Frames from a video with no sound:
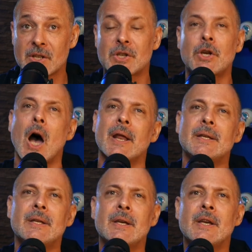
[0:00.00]
is
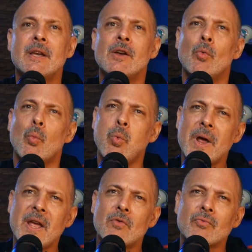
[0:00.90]
gutted.
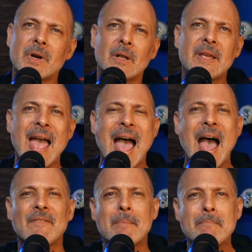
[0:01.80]
We really
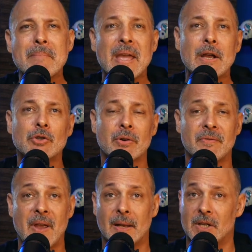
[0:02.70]
have a major
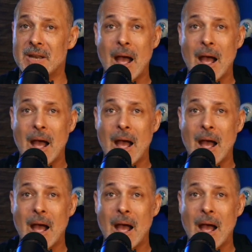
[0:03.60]
advantage.